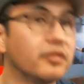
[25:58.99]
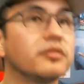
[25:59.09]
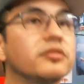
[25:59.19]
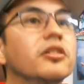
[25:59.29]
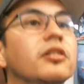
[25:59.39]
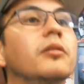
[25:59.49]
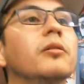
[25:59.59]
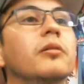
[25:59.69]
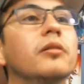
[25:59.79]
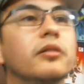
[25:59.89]

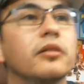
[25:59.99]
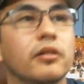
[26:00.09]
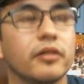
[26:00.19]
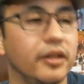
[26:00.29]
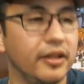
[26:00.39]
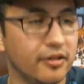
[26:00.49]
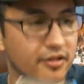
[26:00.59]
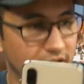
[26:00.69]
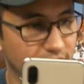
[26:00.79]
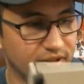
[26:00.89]
So, okay, here's
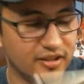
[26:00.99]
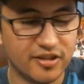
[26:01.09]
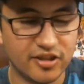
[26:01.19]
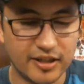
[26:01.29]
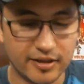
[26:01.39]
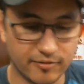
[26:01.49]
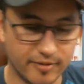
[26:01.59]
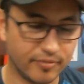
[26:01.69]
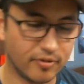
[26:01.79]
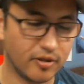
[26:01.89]
the UmaDigi
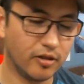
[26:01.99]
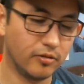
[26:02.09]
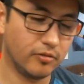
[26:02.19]
A3 Pro.